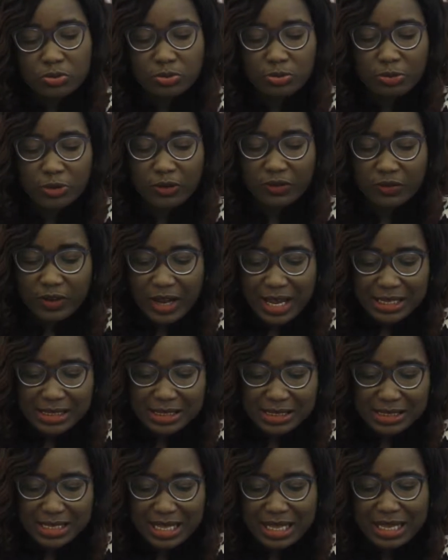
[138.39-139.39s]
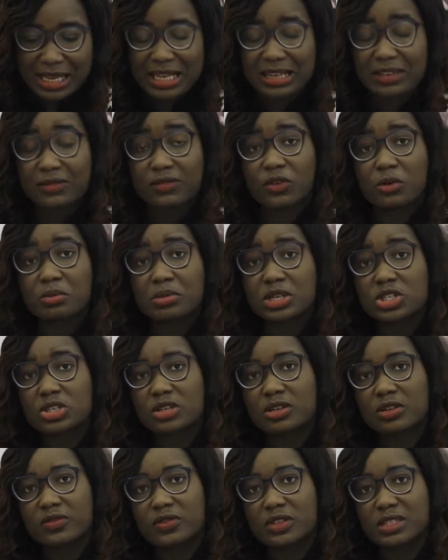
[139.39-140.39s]
provides that an
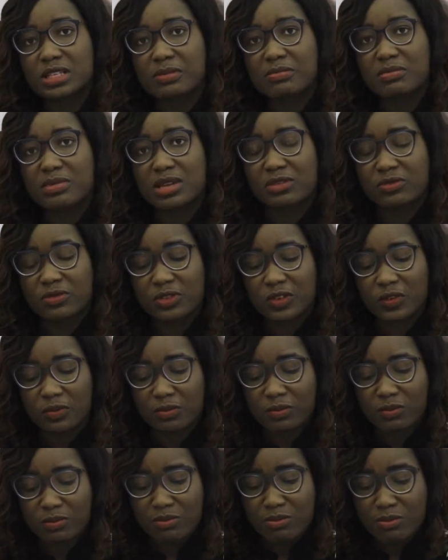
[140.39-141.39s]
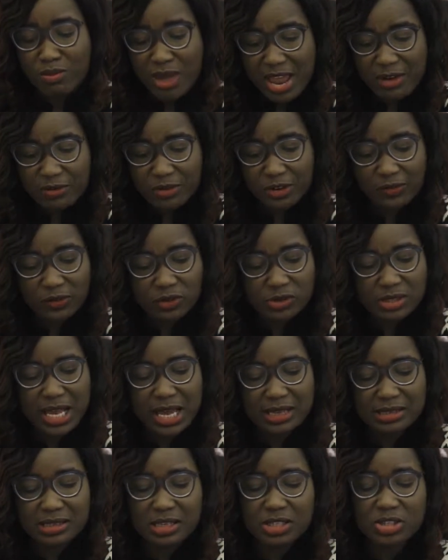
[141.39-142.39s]
information officer may refuse
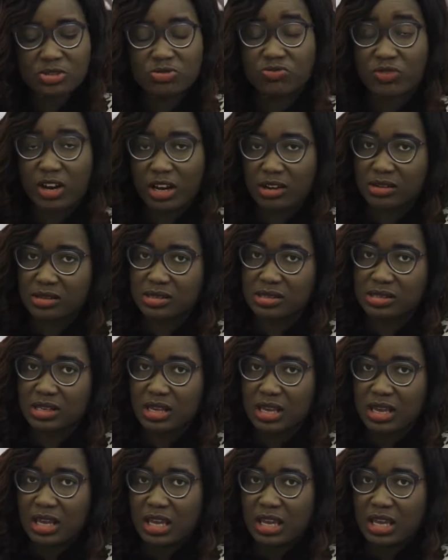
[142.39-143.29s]
access to records